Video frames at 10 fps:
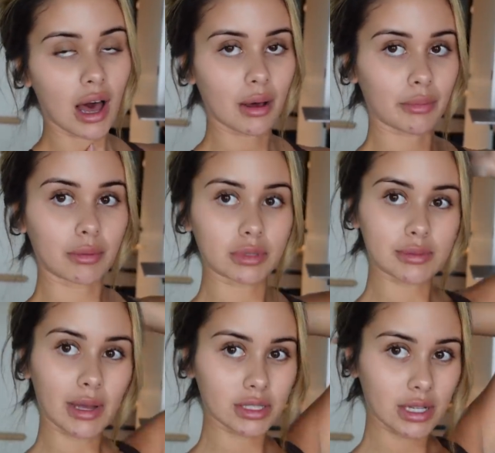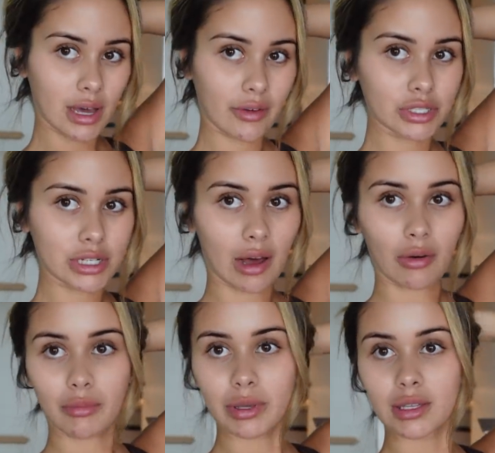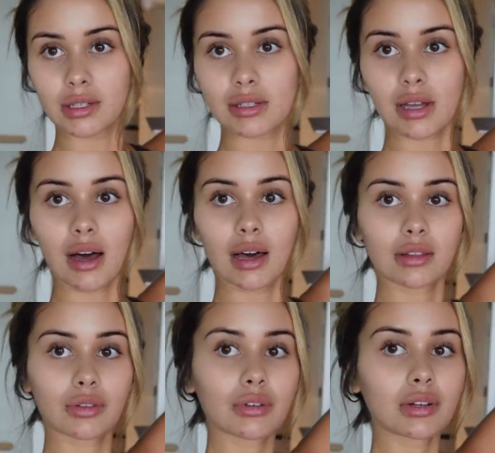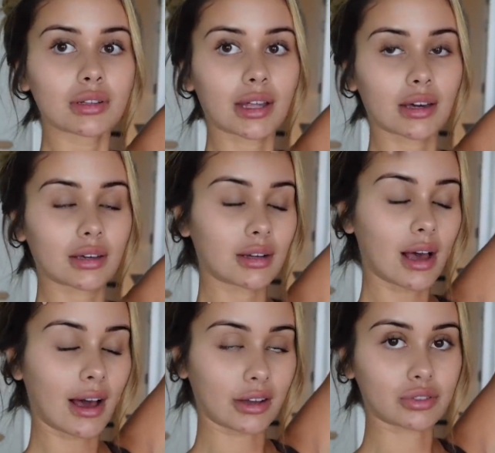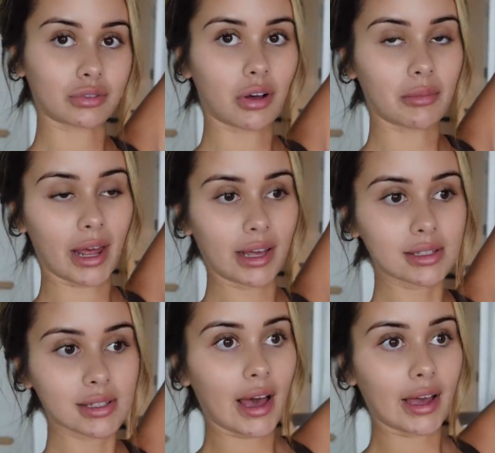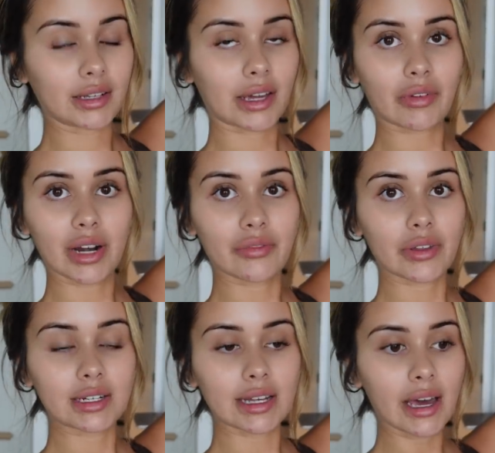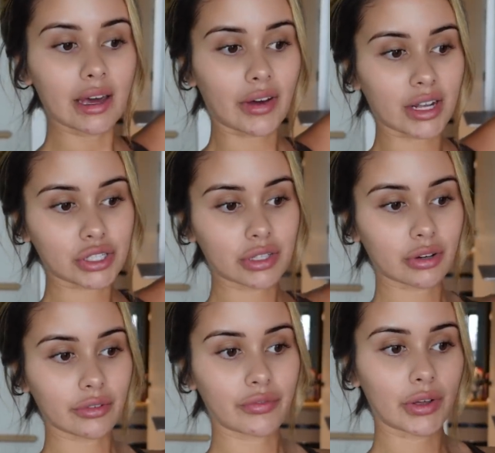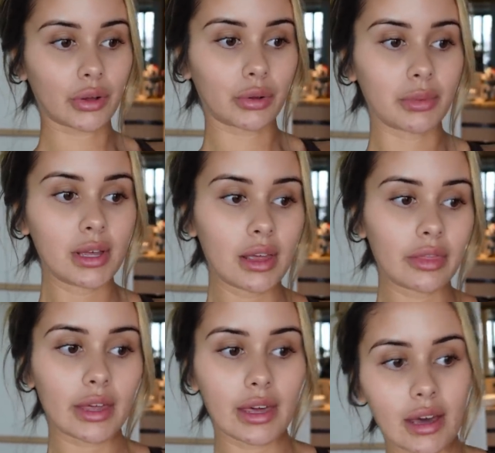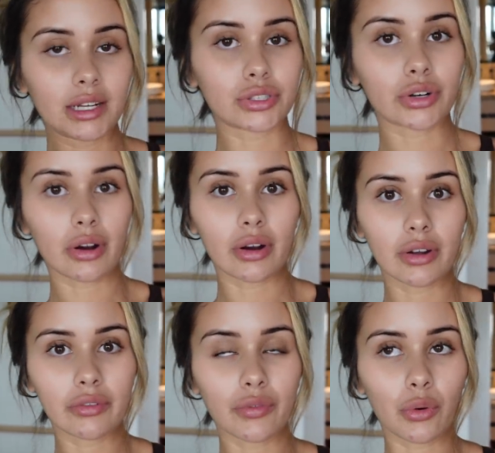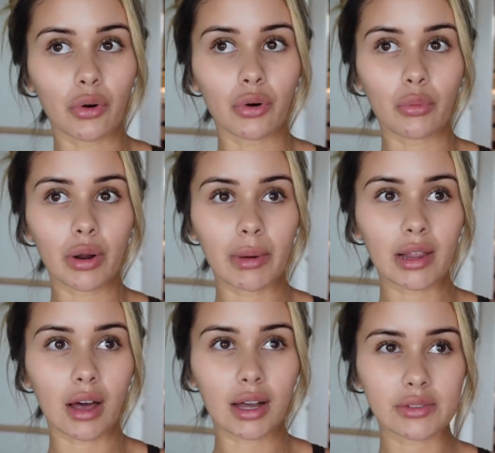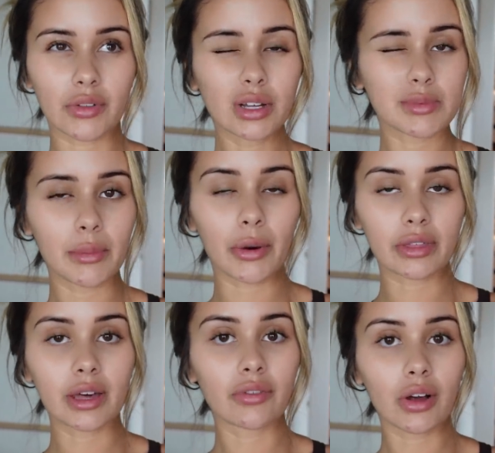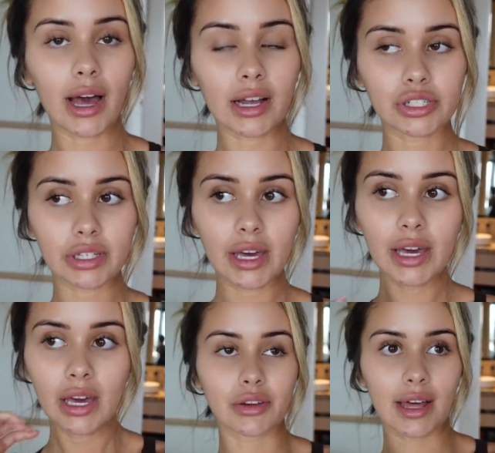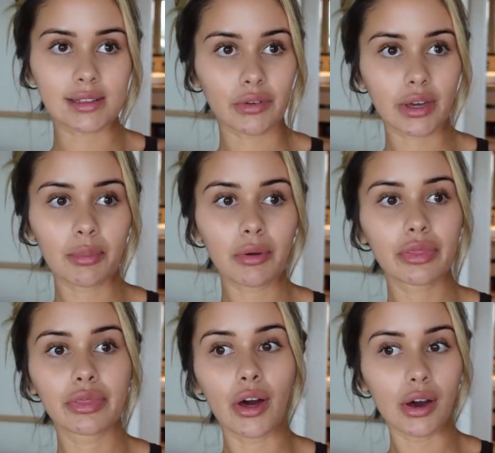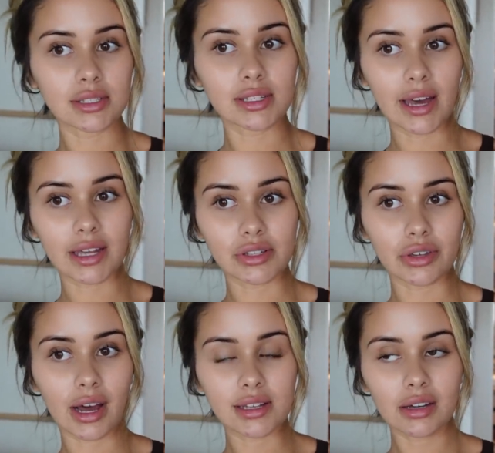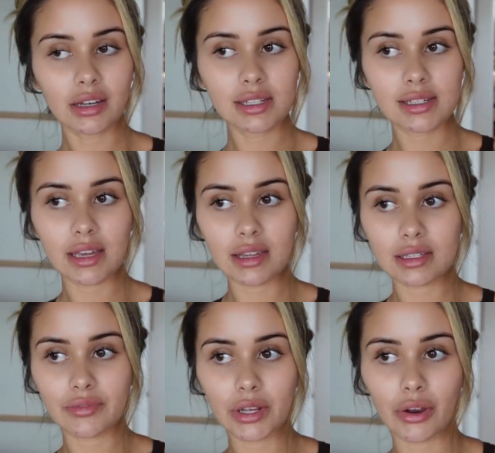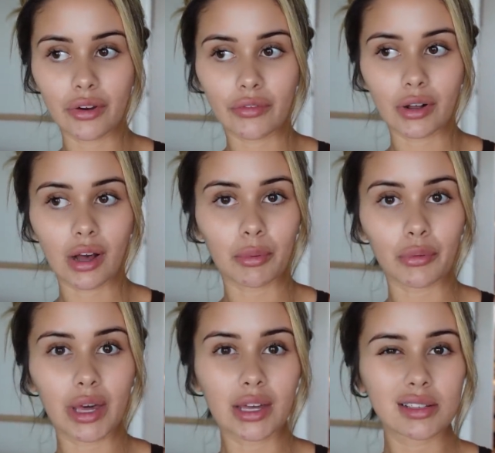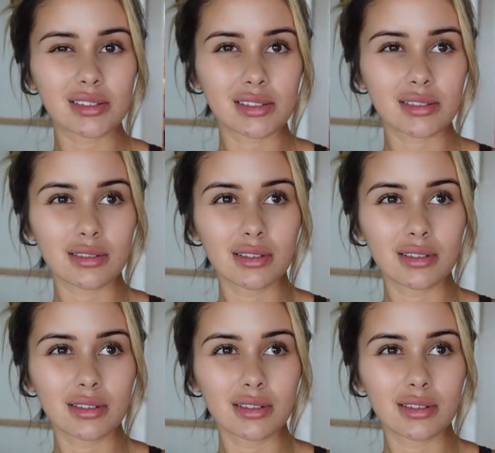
but I'm just about to have a shower because I look like an actual hot mess and get ready for the day. I've actually got to film the intro for one of my last vlogs, my birthday vlog actually. So that's going up on Thursday. So you guys aren't gonna see this video for a couple weeks